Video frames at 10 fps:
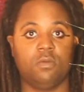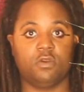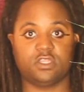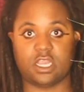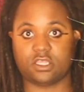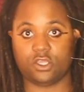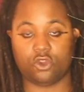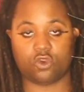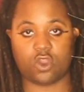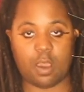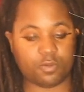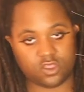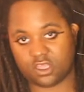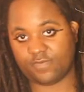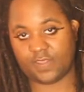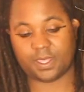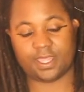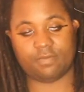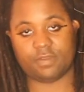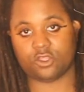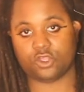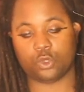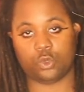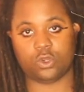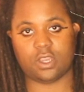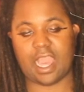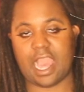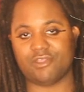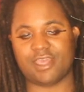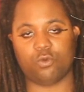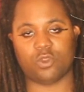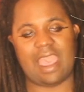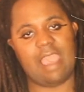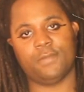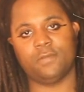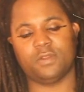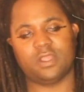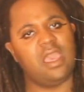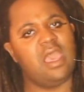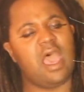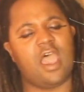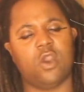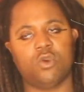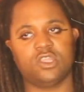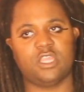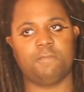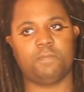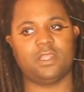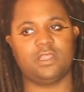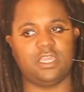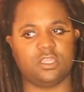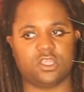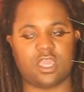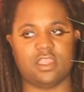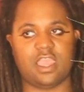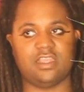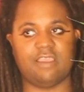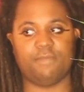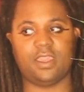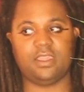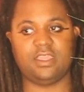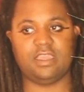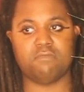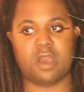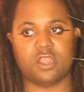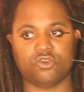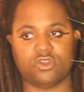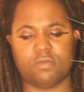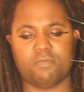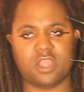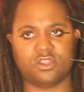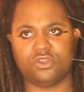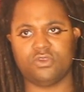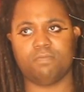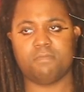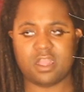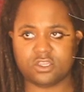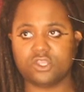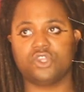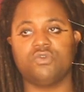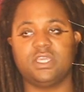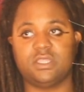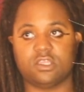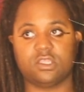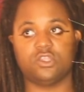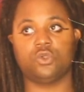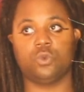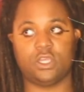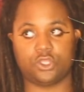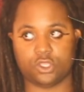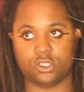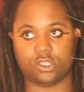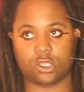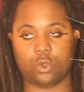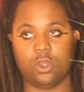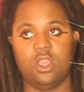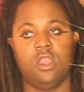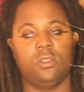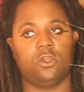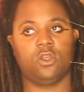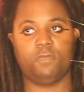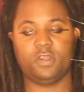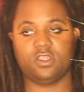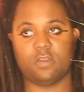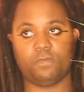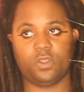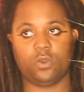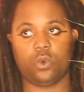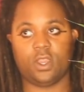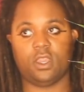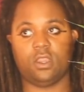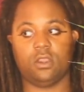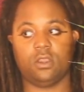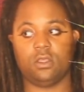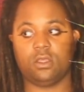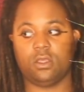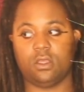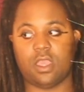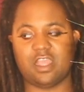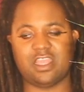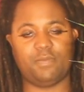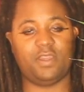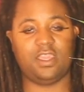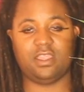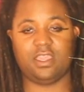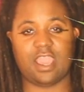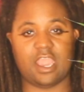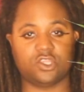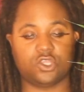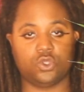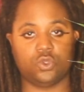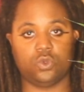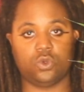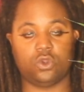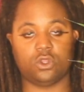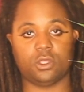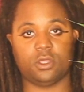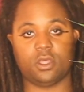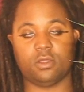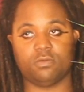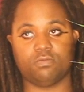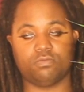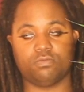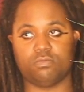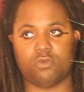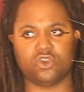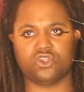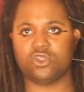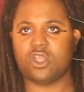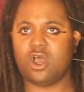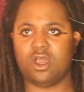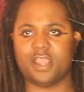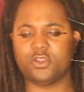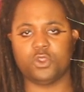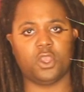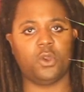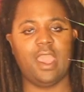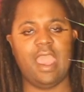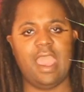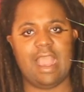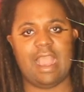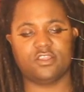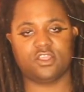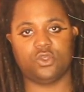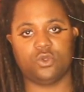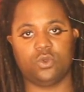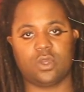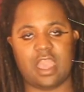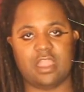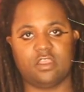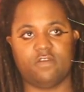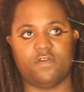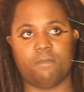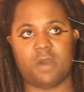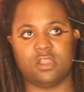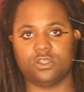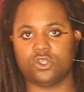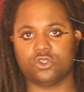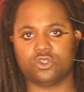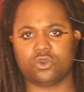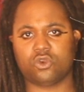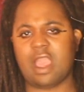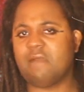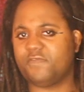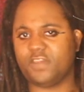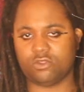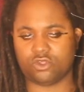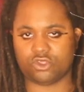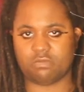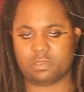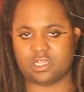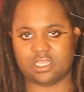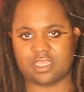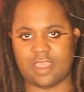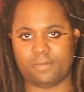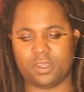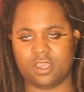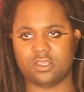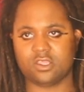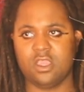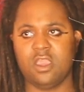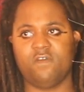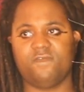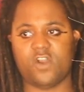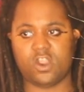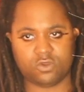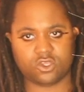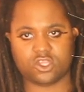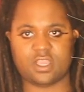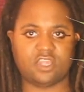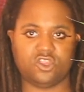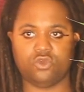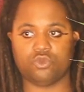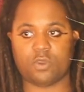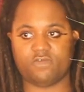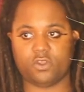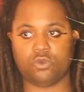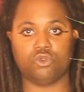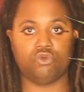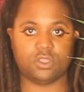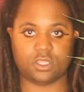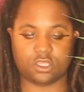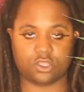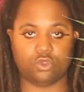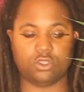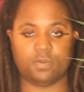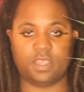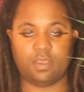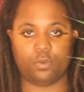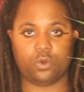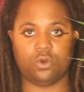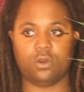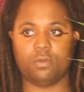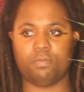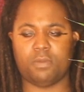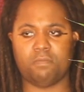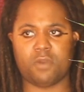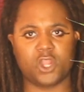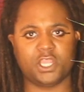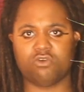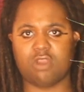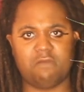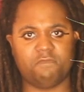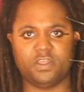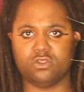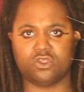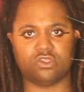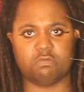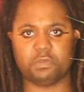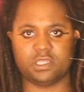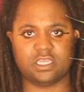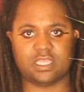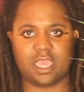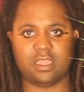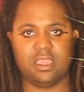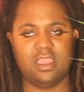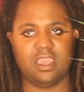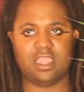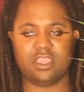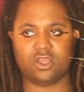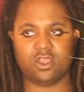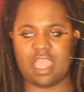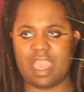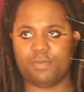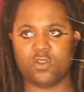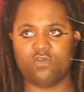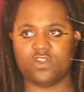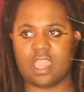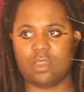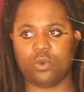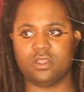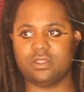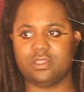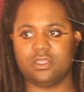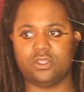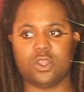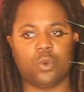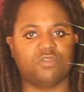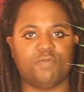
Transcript: protecting your crops and stuff like that. I'm not sure how that would happen, but I always see police, kind of L A P D, monitor, monitor, monitoring the situation. So there could be something where L A P D has to, or the martial law, I don't know, has to kind of monitor crop fields or something like that, because Farmers could actually lose revenue due to this, due to people bombarding crop fields or something like that. And it could happen overnight when no one's